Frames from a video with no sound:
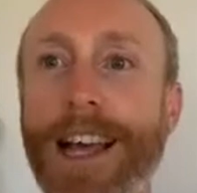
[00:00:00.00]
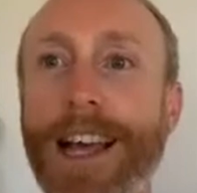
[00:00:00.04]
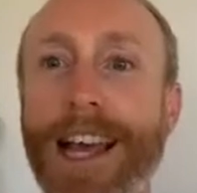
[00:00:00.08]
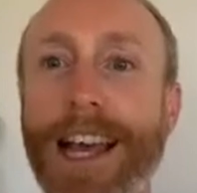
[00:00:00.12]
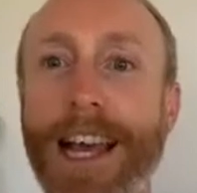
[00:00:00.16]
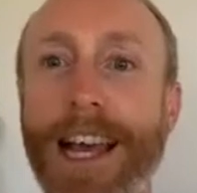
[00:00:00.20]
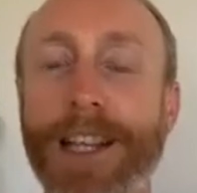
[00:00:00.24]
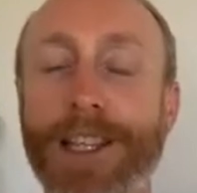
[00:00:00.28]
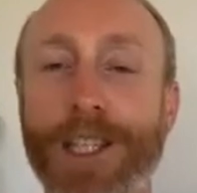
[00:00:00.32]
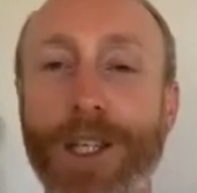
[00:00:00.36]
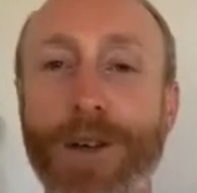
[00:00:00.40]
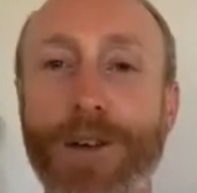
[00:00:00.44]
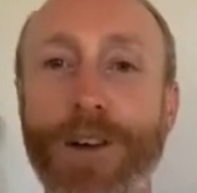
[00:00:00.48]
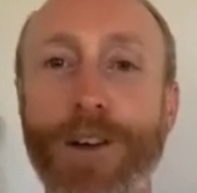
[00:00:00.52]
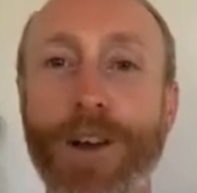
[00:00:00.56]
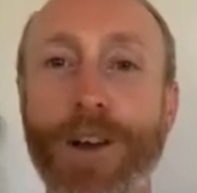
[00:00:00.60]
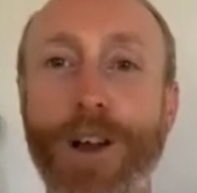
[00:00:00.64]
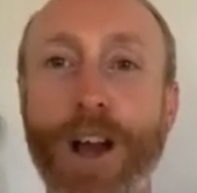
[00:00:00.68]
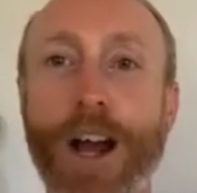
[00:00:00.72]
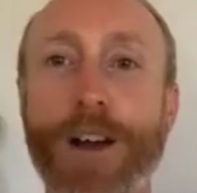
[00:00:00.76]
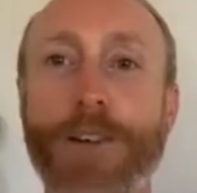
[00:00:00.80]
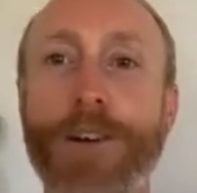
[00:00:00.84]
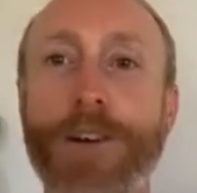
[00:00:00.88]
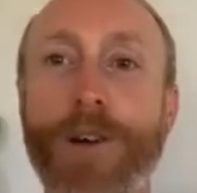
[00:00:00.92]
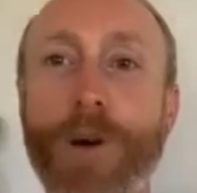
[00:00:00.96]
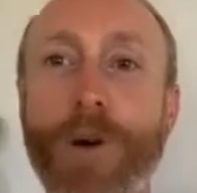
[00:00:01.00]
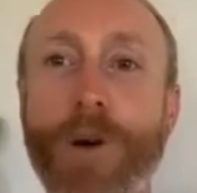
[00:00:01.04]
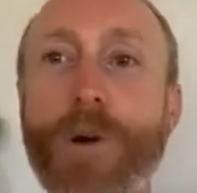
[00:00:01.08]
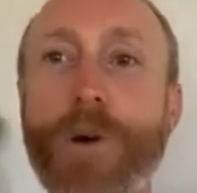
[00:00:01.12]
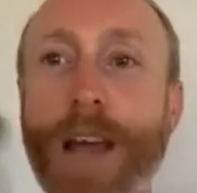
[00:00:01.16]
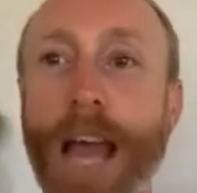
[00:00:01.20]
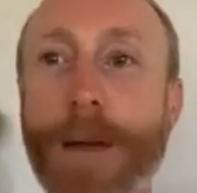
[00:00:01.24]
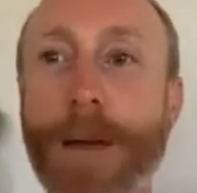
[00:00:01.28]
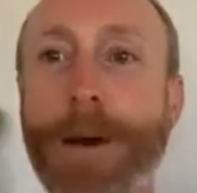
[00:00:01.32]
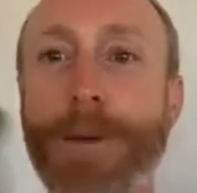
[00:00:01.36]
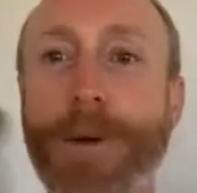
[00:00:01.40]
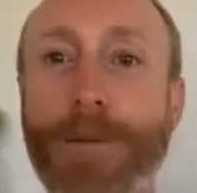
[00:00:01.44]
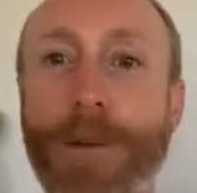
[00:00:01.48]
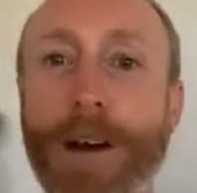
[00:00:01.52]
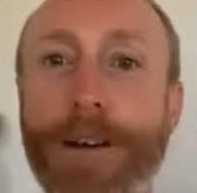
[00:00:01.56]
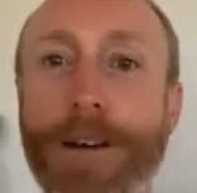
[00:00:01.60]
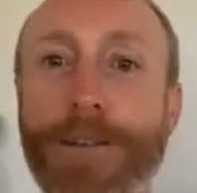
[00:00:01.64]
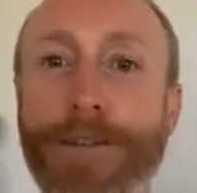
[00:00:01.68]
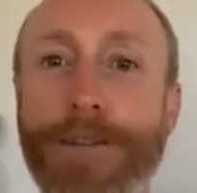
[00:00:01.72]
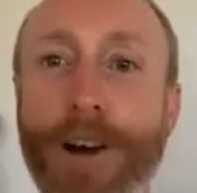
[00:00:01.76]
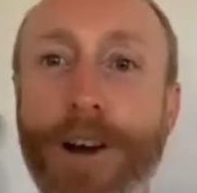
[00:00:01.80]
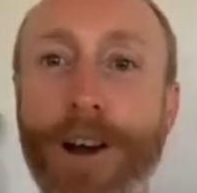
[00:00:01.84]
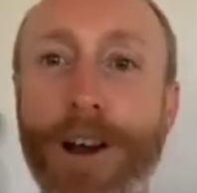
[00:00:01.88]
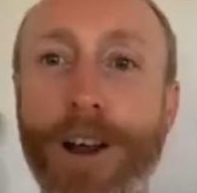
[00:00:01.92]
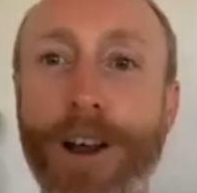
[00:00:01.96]
And so a call came up on my
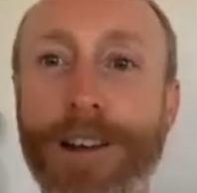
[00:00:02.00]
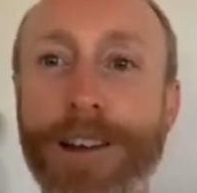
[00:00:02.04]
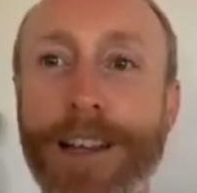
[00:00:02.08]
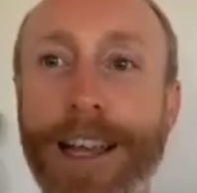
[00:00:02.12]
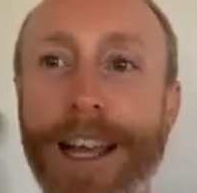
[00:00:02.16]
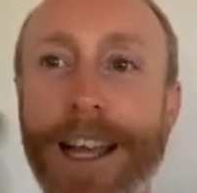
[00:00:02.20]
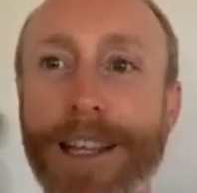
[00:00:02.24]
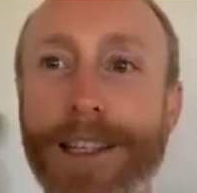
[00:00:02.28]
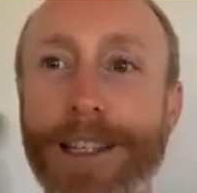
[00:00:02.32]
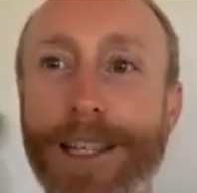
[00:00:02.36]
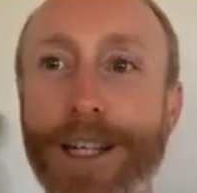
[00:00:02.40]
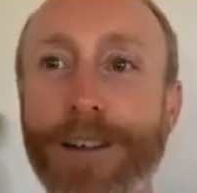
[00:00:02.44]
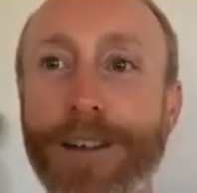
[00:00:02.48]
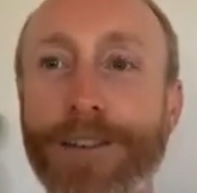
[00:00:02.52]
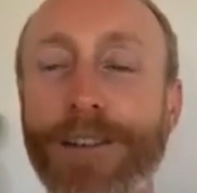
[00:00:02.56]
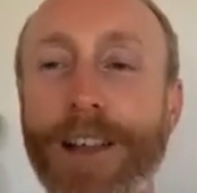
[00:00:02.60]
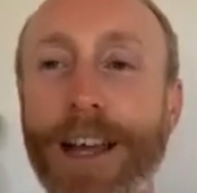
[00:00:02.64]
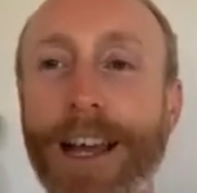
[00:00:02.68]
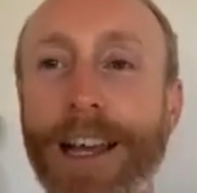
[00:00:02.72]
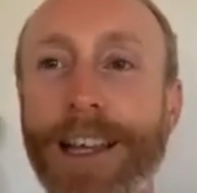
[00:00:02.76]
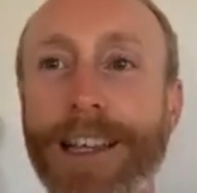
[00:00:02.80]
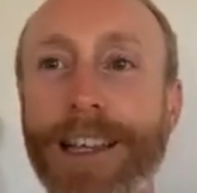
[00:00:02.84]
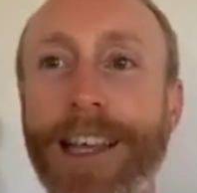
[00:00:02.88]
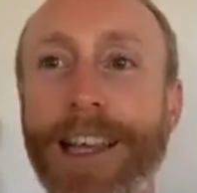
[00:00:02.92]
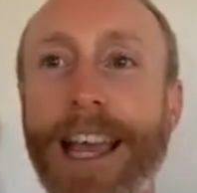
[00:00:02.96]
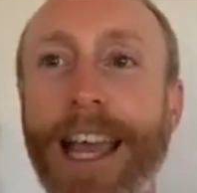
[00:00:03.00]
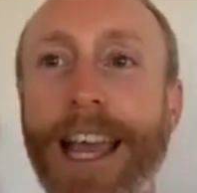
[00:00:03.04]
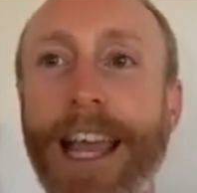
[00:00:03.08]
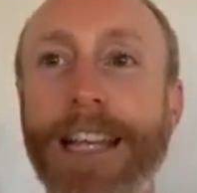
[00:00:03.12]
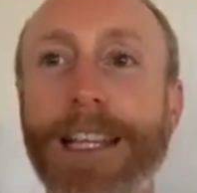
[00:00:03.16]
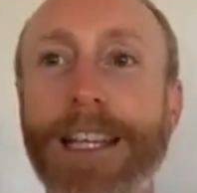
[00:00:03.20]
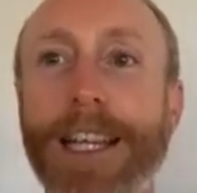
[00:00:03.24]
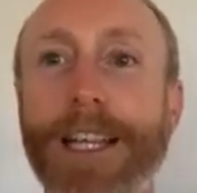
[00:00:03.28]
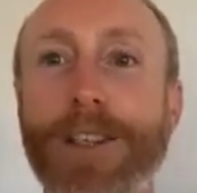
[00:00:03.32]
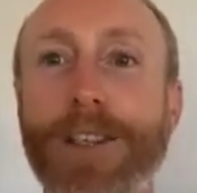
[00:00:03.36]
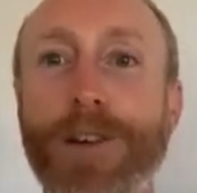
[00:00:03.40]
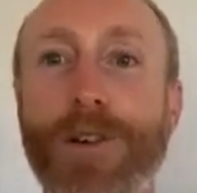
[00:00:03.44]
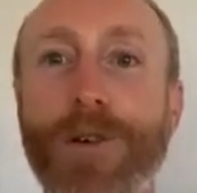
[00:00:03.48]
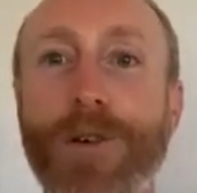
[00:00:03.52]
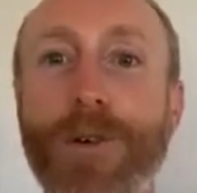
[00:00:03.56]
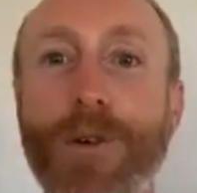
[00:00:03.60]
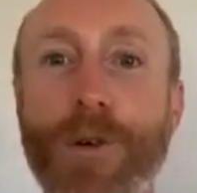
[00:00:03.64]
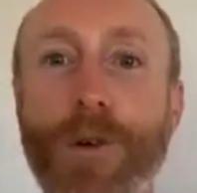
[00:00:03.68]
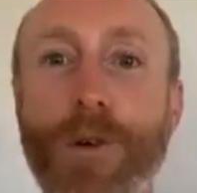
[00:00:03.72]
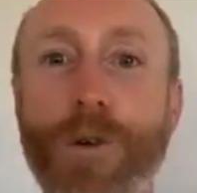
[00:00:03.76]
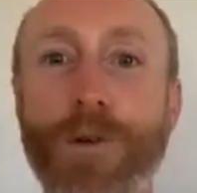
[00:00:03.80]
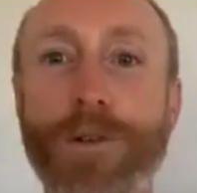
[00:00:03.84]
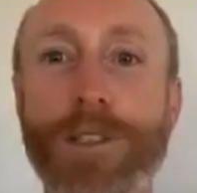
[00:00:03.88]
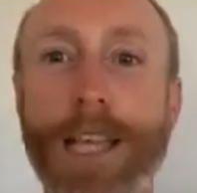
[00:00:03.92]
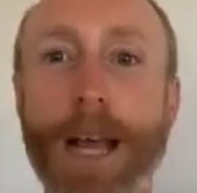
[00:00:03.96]
phone, and instead of like ending the
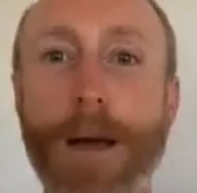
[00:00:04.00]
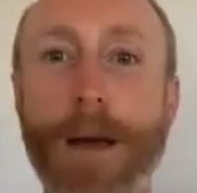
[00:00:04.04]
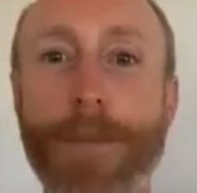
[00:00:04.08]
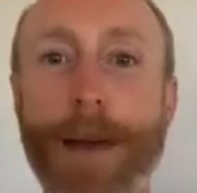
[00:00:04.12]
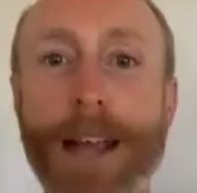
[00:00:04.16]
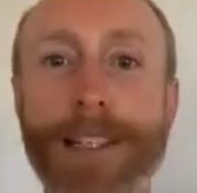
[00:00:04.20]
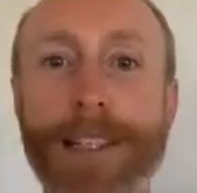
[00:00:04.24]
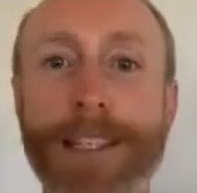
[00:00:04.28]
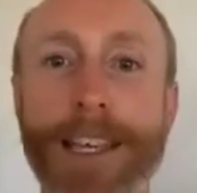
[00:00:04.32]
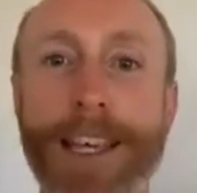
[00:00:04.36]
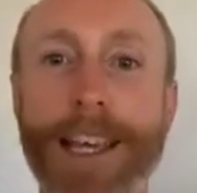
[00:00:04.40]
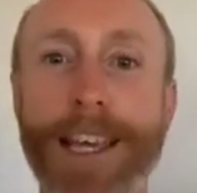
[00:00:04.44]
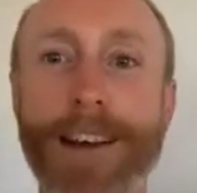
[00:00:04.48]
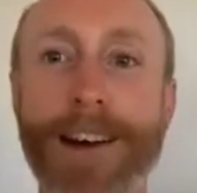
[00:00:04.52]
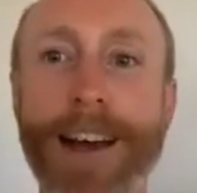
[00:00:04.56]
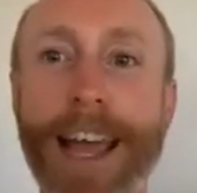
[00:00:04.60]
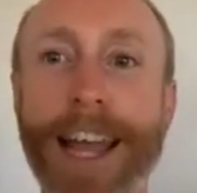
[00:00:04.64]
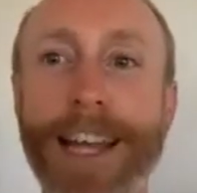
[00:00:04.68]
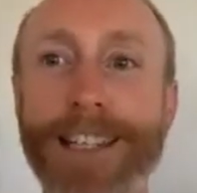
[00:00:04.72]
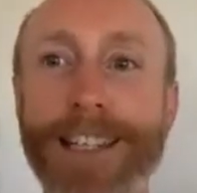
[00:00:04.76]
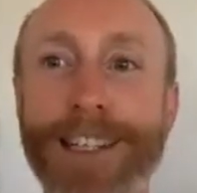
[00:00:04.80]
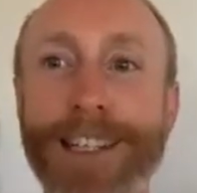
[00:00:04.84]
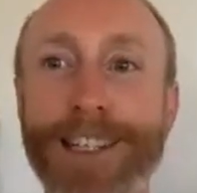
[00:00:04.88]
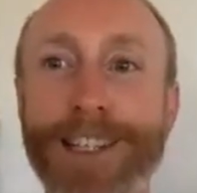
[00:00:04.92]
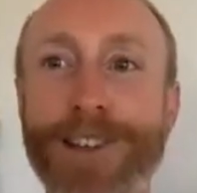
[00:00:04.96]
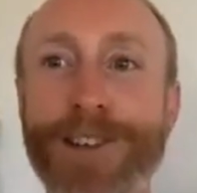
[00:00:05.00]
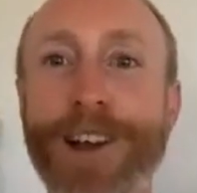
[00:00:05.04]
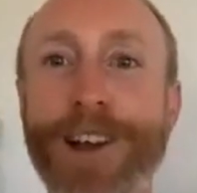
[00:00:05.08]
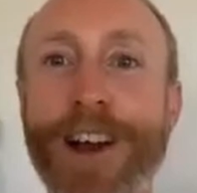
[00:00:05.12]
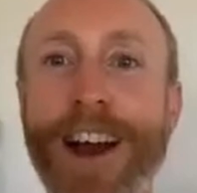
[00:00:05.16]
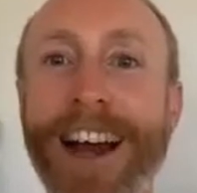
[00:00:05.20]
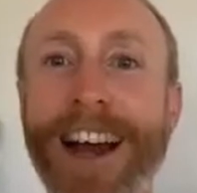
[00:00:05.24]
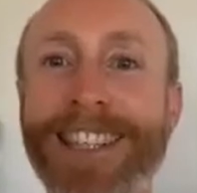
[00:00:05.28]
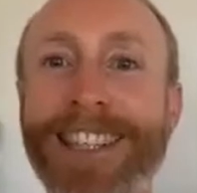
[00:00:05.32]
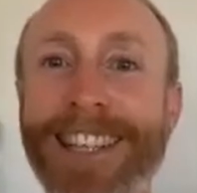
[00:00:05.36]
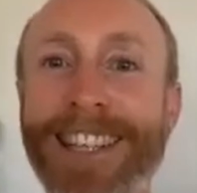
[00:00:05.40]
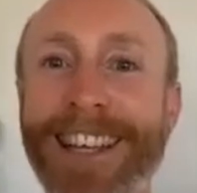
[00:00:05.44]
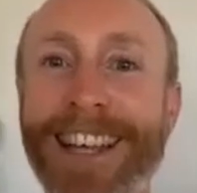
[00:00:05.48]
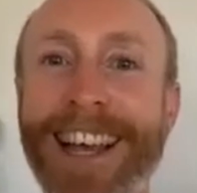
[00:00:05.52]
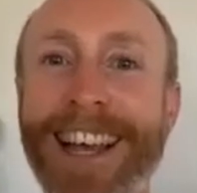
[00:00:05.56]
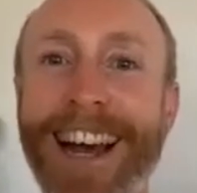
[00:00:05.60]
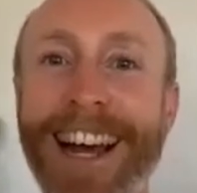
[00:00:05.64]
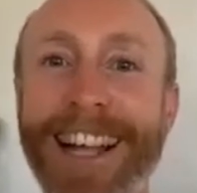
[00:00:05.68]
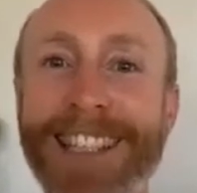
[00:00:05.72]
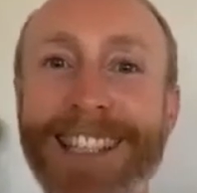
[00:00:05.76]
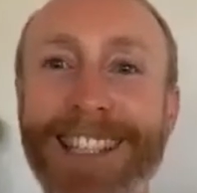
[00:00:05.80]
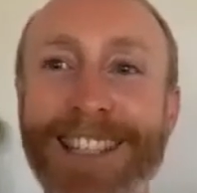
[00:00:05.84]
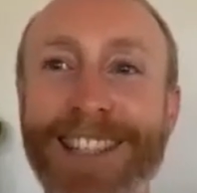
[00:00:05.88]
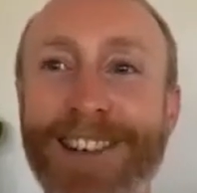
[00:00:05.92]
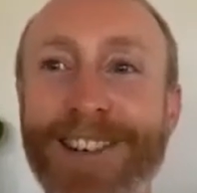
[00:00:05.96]
call to come back to here, I ended you guys to
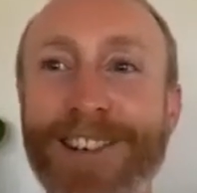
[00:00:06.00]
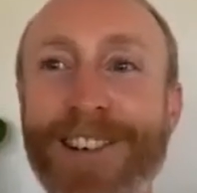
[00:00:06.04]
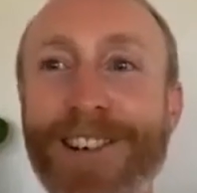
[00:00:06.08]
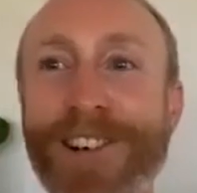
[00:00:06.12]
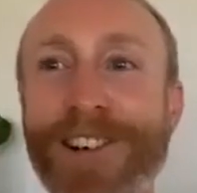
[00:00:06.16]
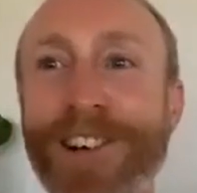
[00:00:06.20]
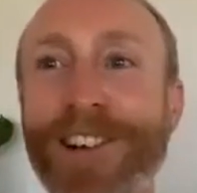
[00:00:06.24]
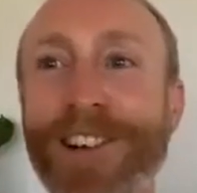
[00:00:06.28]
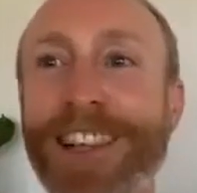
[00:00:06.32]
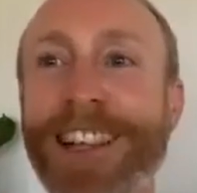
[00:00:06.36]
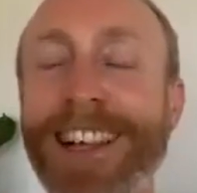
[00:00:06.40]
answer the call.